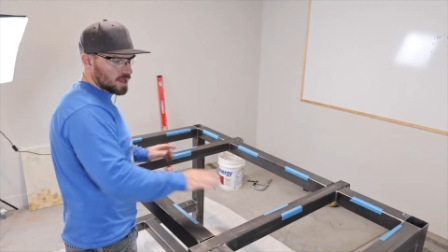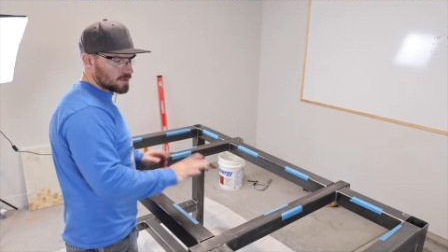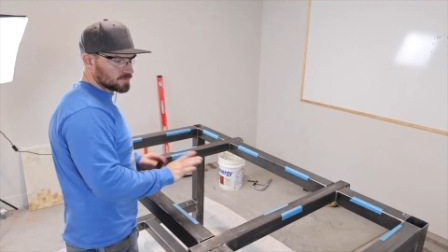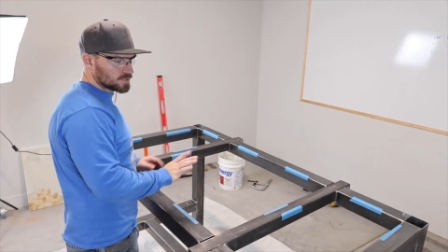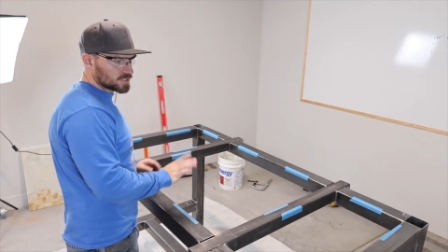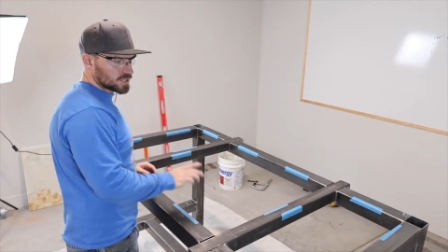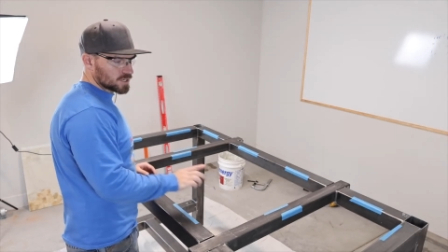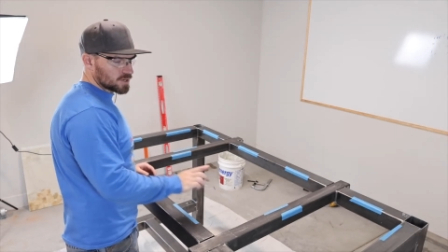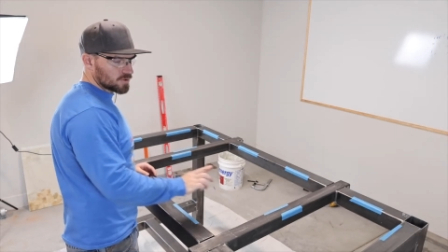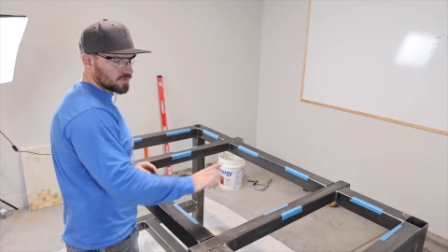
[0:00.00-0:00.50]
I'm
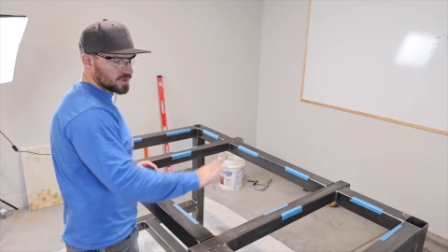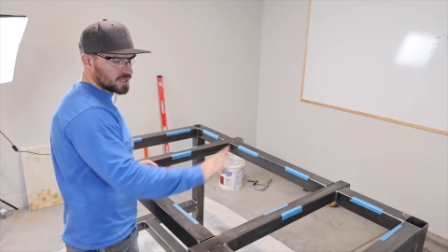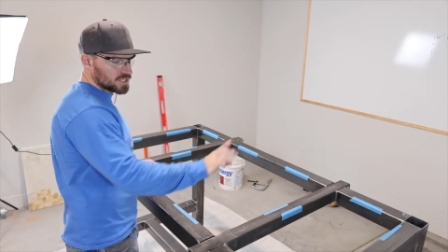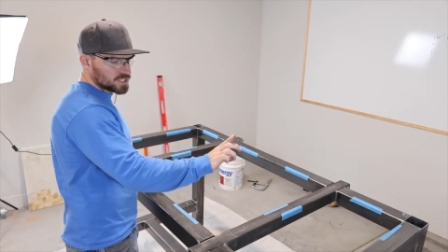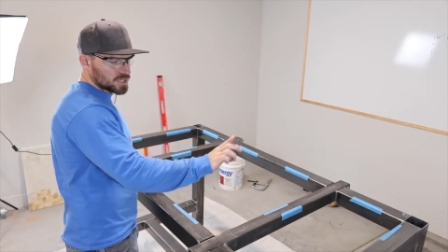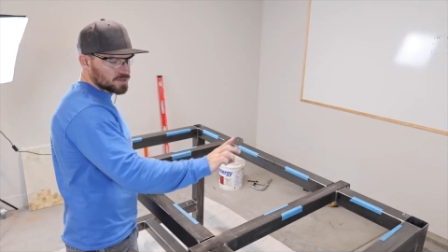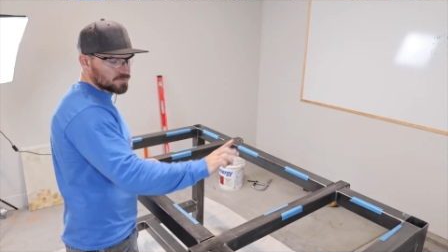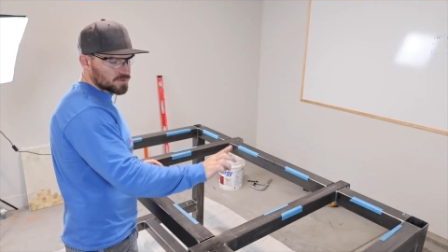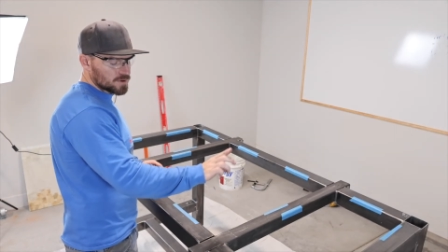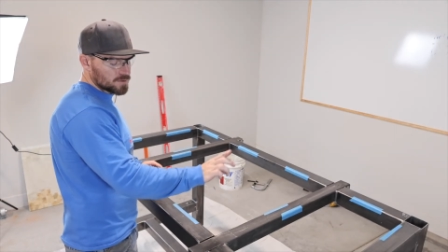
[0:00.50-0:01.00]
just gonna
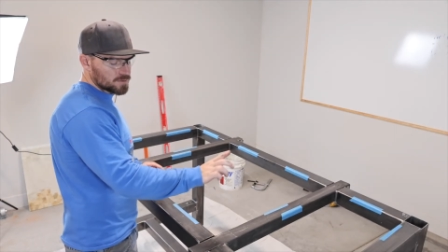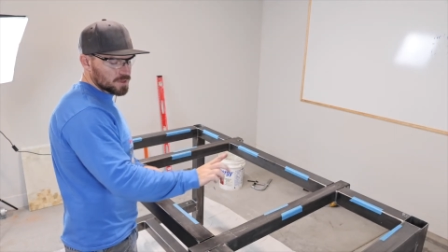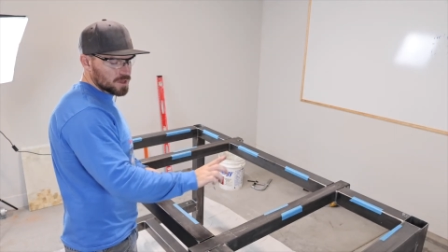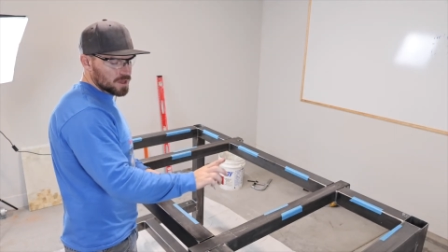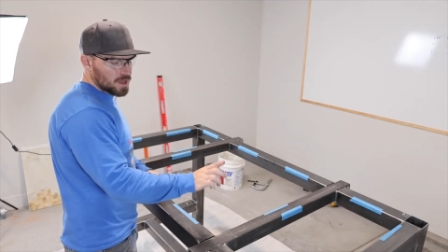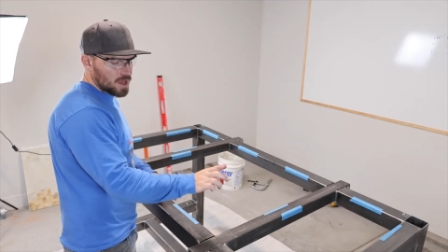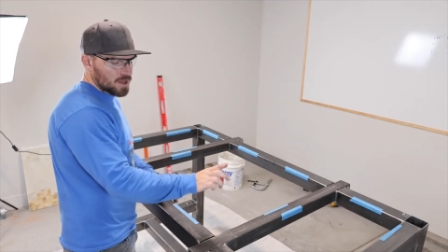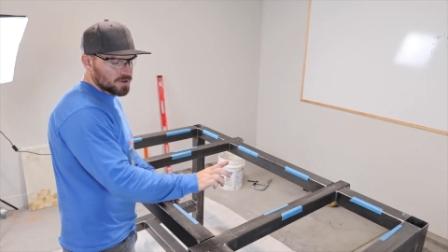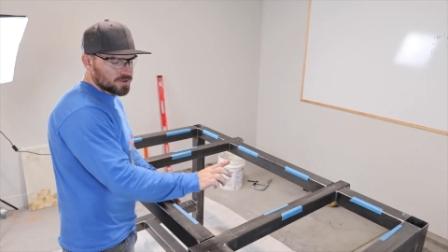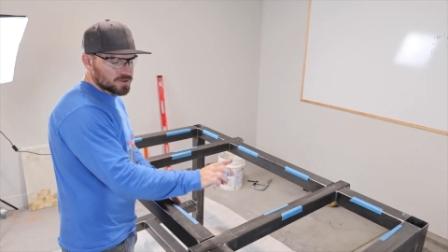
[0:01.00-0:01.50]
reach in from
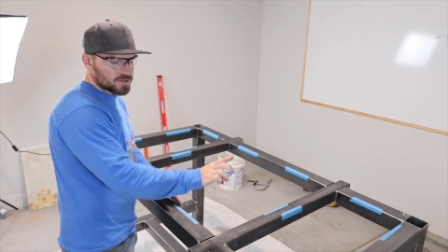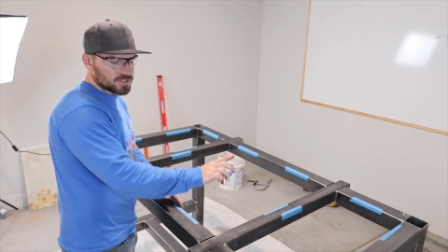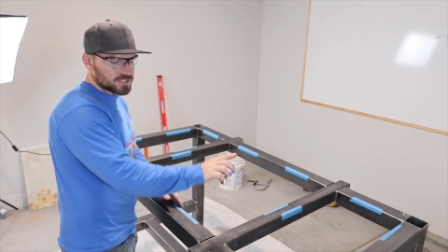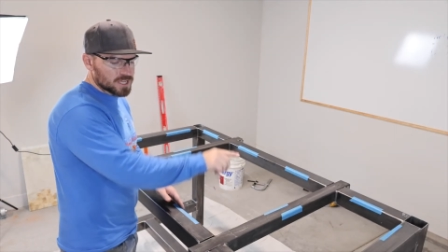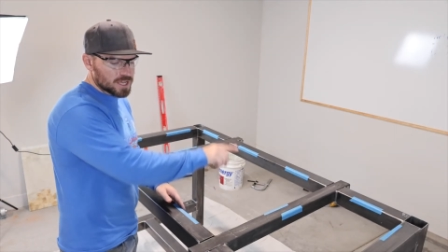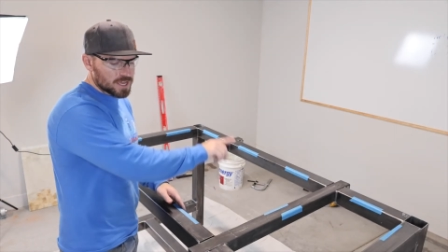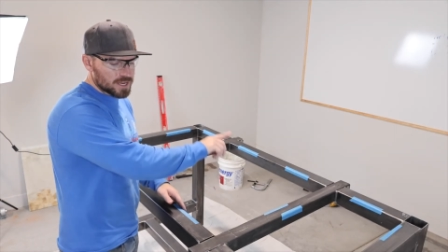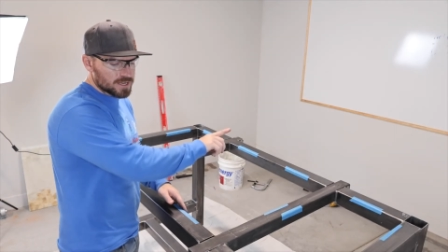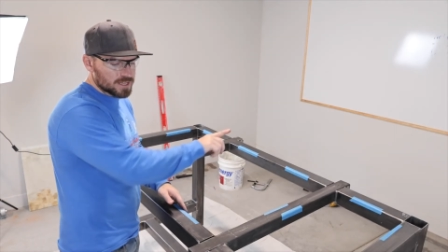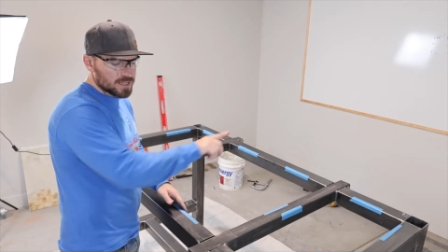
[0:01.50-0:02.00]
the
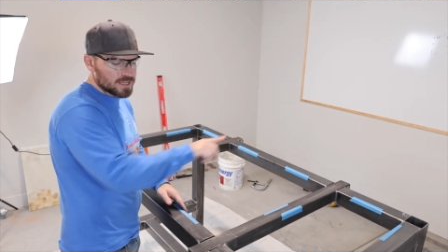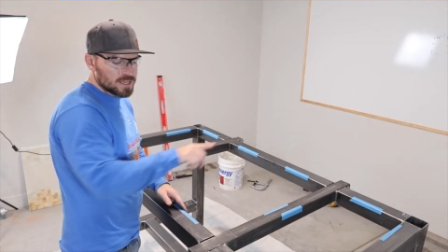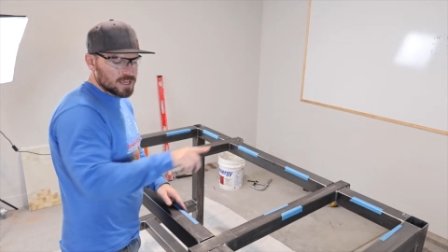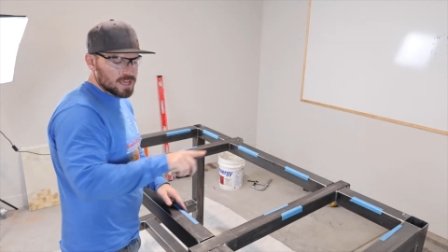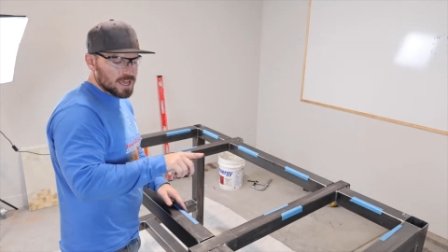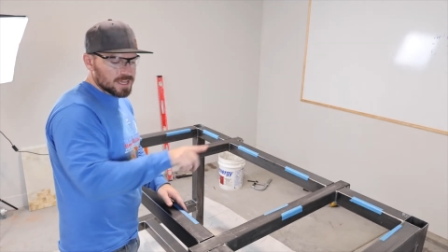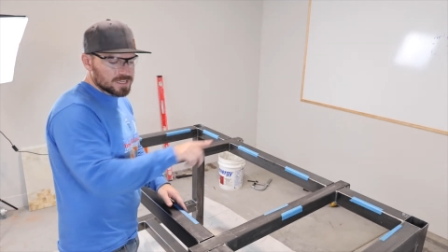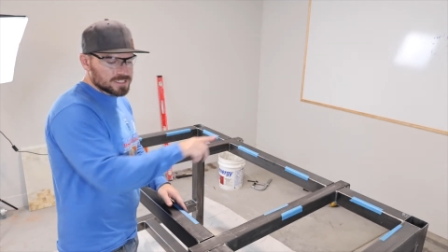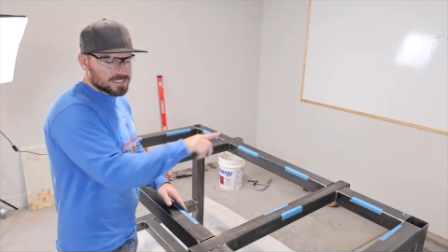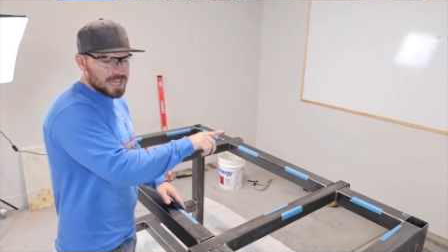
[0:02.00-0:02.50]
underside
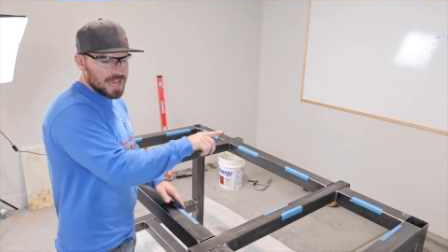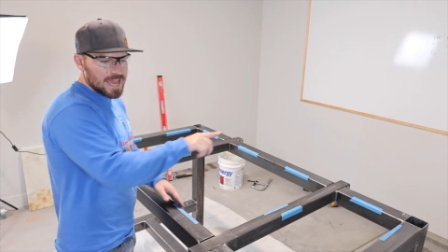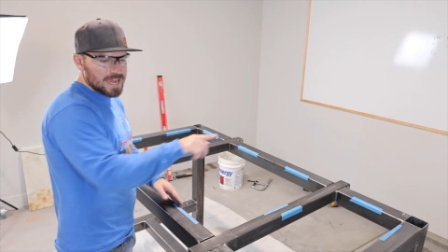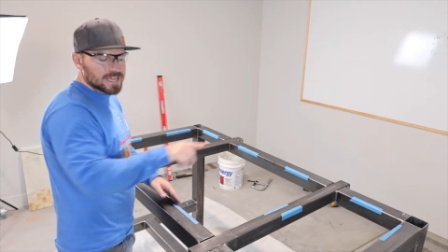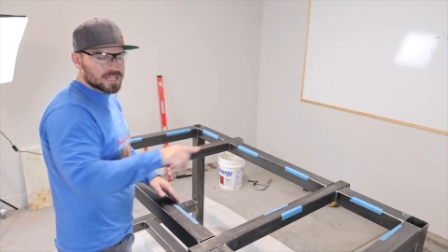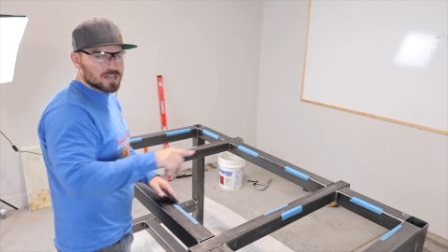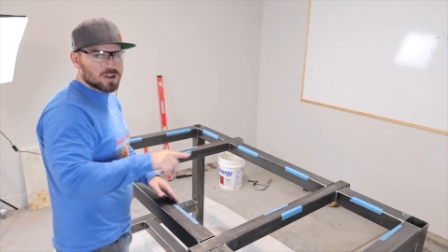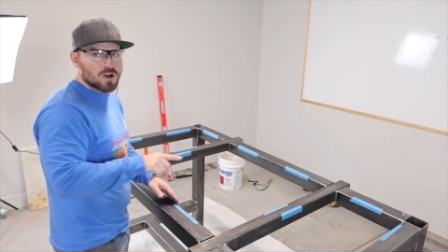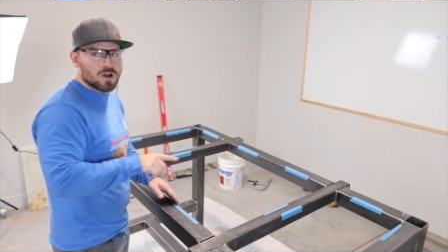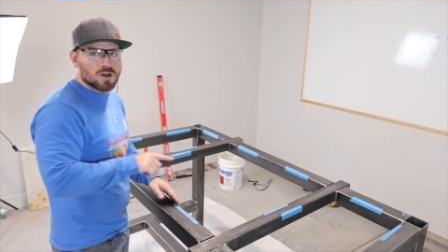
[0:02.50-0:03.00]
and
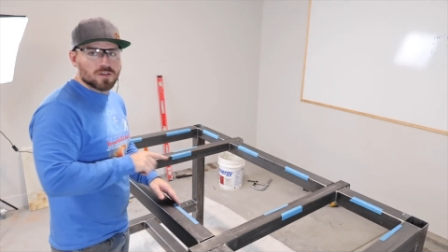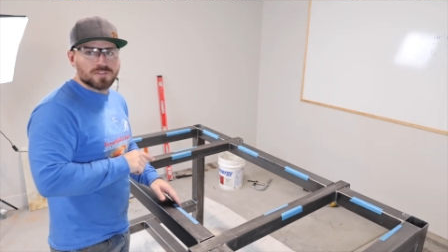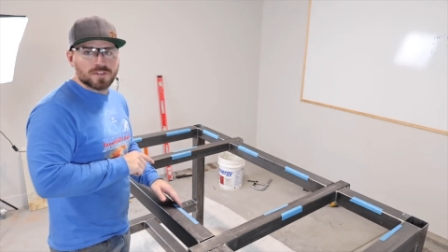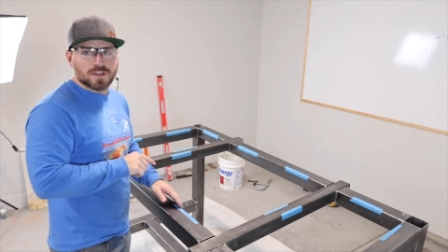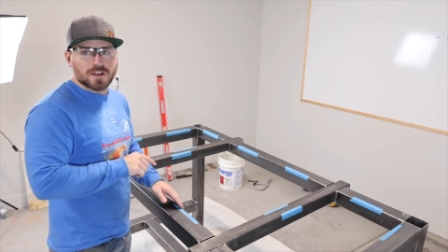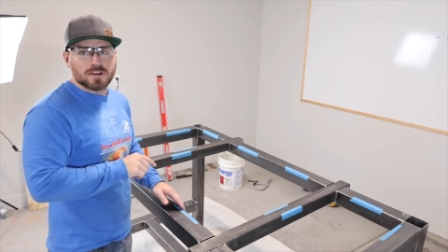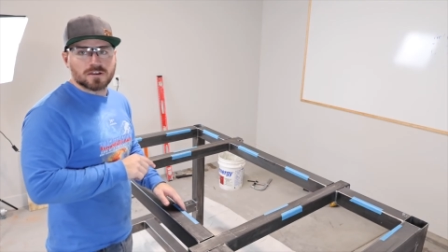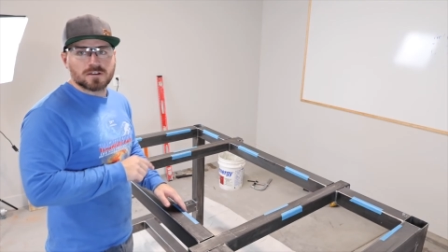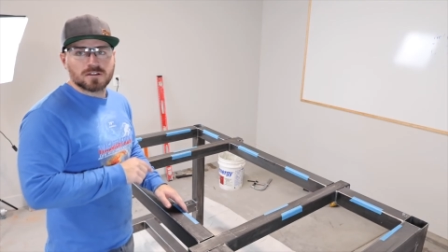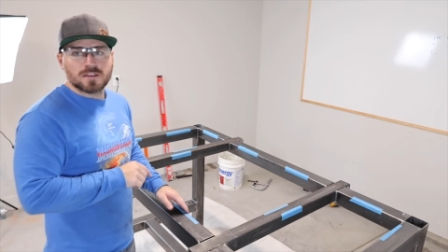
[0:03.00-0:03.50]
tack it on
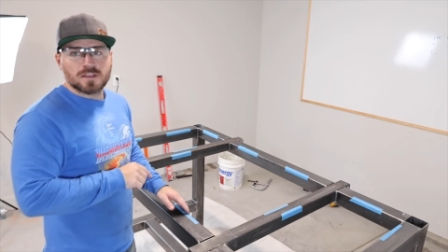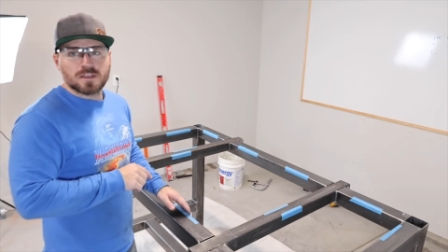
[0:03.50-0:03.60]
there.